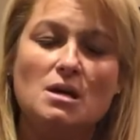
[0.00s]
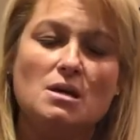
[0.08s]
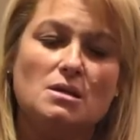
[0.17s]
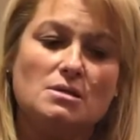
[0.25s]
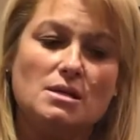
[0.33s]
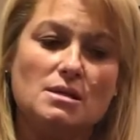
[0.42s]

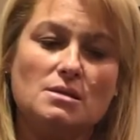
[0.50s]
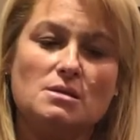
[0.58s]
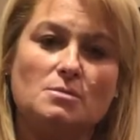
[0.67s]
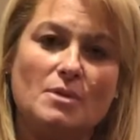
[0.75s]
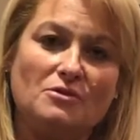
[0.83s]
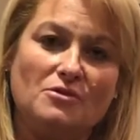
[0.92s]
It takes us
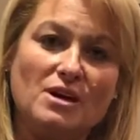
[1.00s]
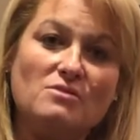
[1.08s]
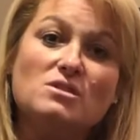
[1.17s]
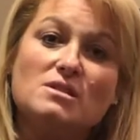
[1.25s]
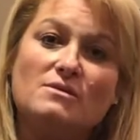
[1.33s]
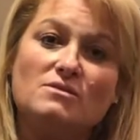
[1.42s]
about 5 to
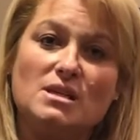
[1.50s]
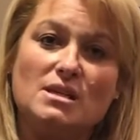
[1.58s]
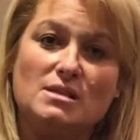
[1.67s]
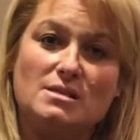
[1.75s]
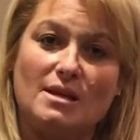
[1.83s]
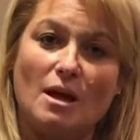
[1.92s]
7
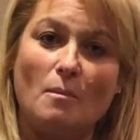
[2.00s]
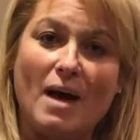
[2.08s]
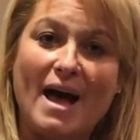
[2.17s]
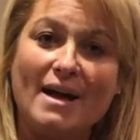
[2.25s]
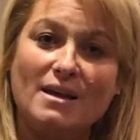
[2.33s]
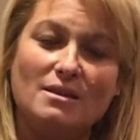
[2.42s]
days to get
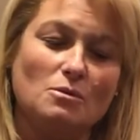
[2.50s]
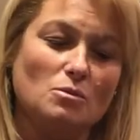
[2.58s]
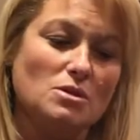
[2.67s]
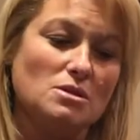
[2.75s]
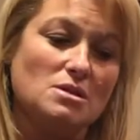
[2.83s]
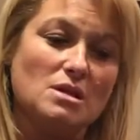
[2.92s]
back, and then
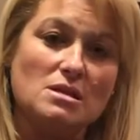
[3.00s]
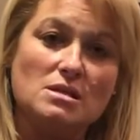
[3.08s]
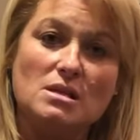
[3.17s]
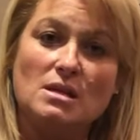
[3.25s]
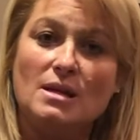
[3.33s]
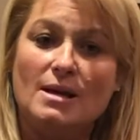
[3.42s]
we discuss
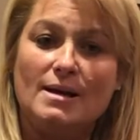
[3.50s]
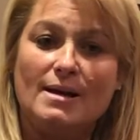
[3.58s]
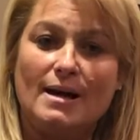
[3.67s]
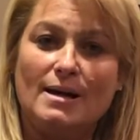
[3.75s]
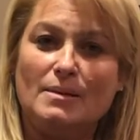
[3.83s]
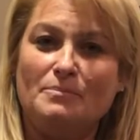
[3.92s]
it.
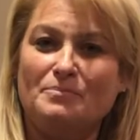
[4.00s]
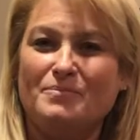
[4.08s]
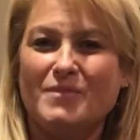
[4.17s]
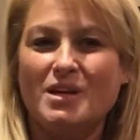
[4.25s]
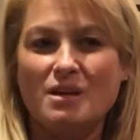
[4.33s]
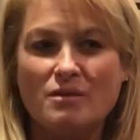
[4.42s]
Can
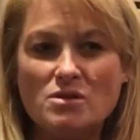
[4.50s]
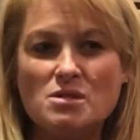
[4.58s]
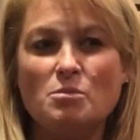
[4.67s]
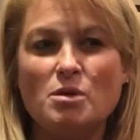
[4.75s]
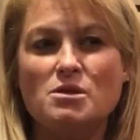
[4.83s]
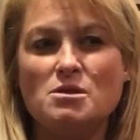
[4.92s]
give you
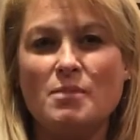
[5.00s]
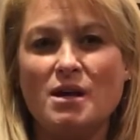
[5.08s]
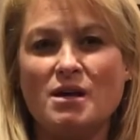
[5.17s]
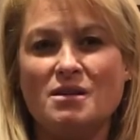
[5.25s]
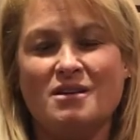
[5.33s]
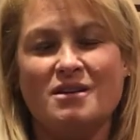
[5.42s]
some peace of
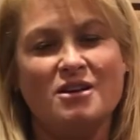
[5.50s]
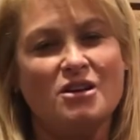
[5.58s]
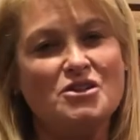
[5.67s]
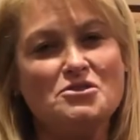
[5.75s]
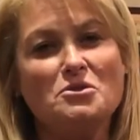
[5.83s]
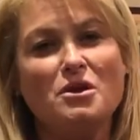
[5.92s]
mind, and it can
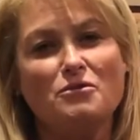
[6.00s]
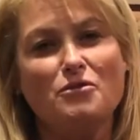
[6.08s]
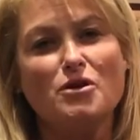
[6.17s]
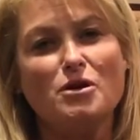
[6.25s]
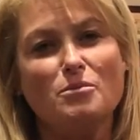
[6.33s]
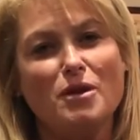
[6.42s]
also
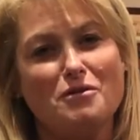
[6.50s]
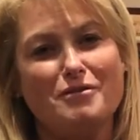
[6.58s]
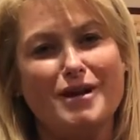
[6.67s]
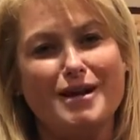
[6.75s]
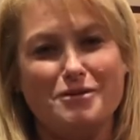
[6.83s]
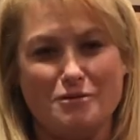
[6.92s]
confirm whether or
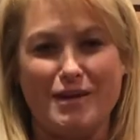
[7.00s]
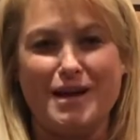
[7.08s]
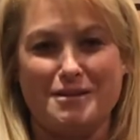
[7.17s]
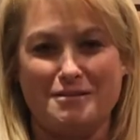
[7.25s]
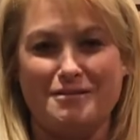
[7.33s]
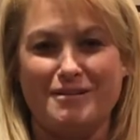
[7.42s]
not you've had
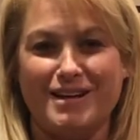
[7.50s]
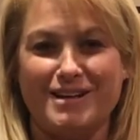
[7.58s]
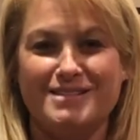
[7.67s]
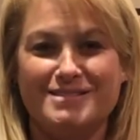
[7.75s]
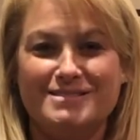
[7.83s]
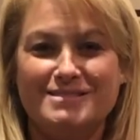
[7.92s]
it or not.
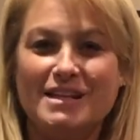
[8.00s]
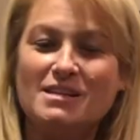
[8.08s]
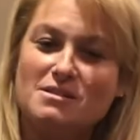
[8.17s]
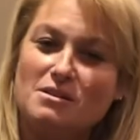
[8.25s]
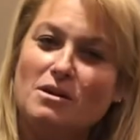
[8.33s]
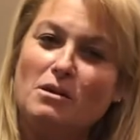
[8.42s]
Let
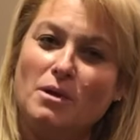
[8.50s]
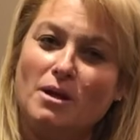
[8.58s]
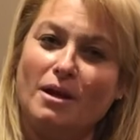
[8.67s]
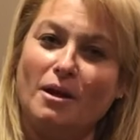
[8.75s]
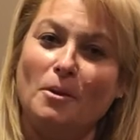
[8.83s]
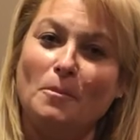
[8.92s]
us know how we
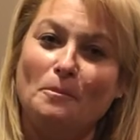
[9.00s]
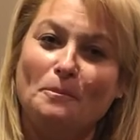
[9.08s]
can help.